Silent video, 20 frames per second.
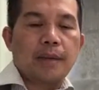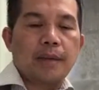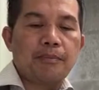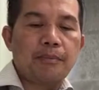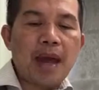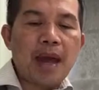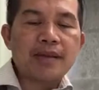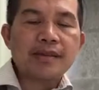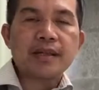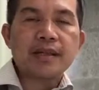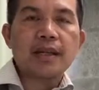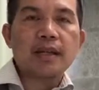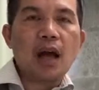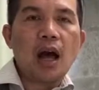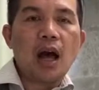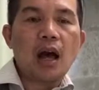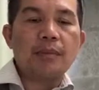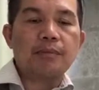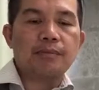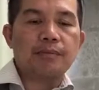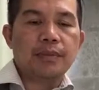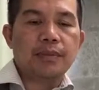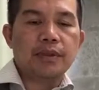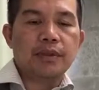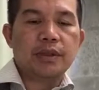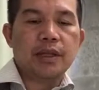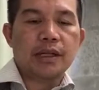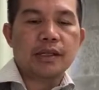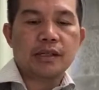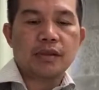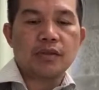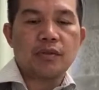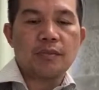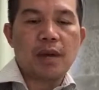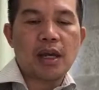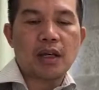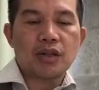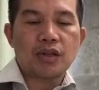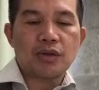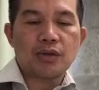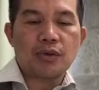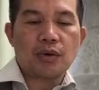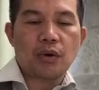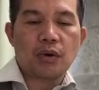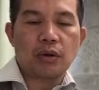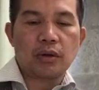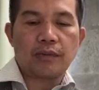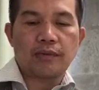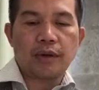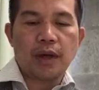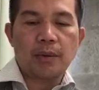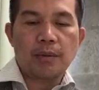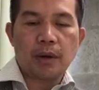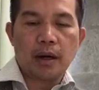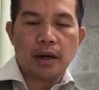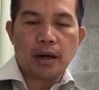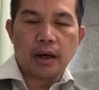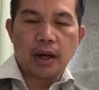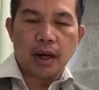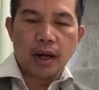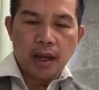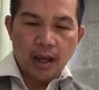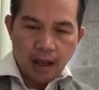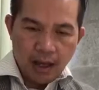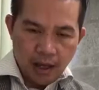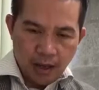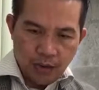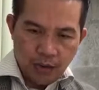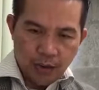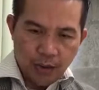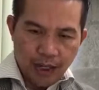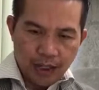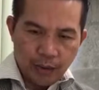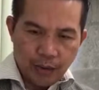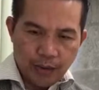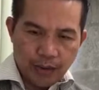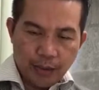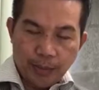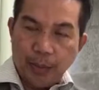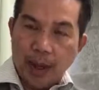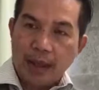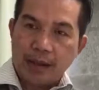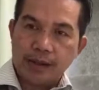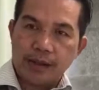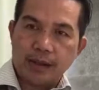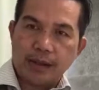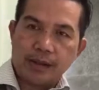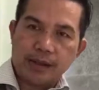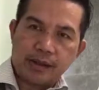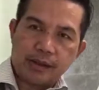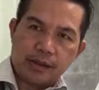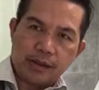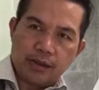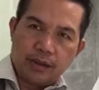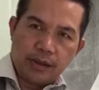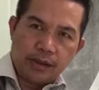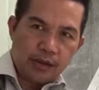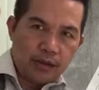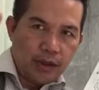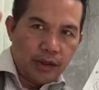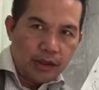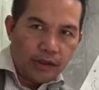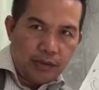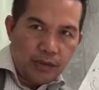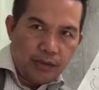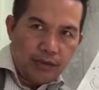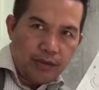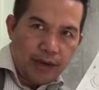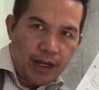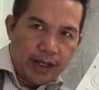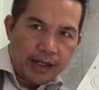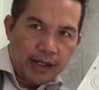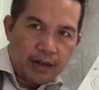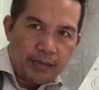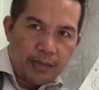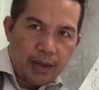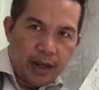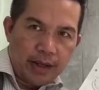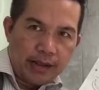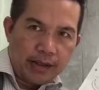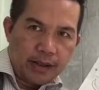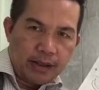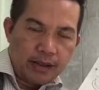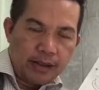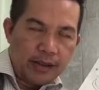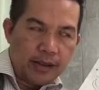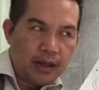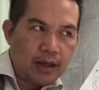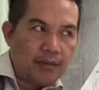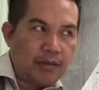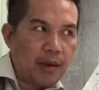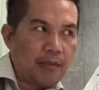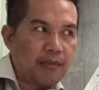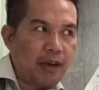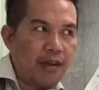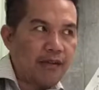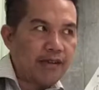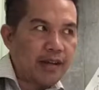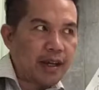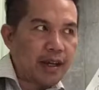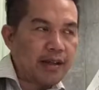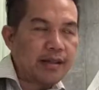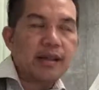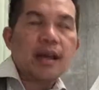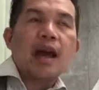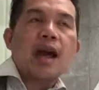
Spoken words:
pencil up, just to make sure all of them are ready with their pencils. So students will be raising their pencils. You give them 5 seconds.